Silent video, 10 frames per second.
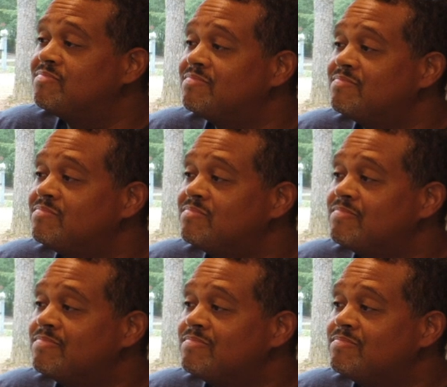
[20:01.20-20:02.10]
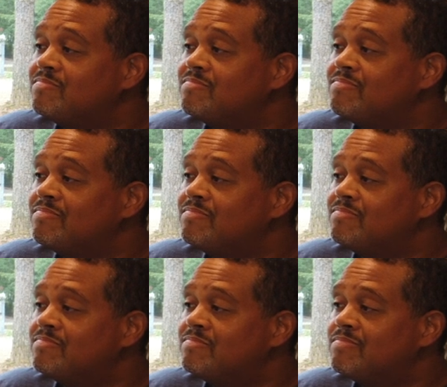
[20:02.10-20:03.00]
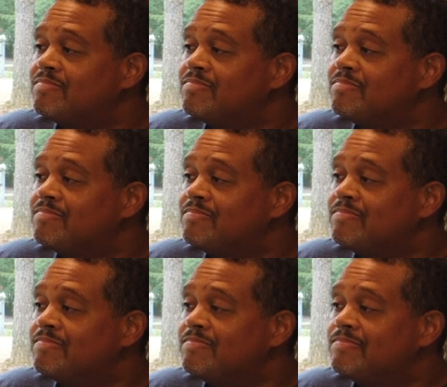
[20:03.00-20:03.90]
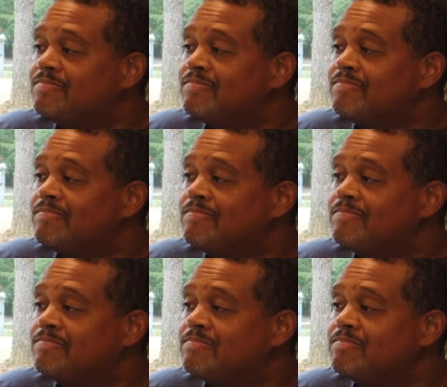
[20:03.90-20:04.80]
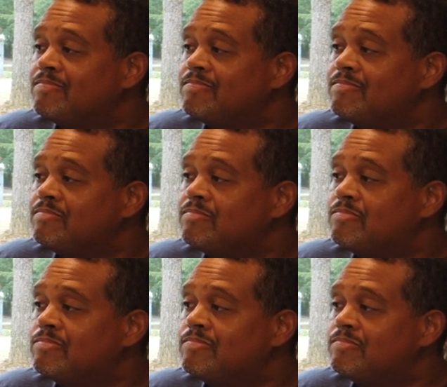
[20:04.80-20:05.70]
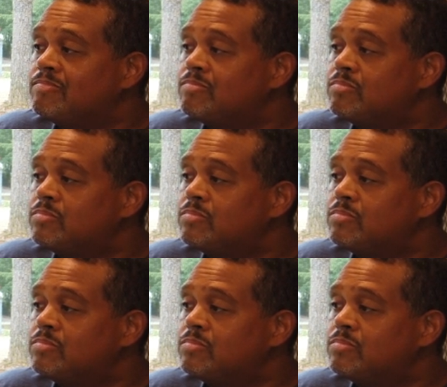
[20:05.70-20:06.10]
(silent)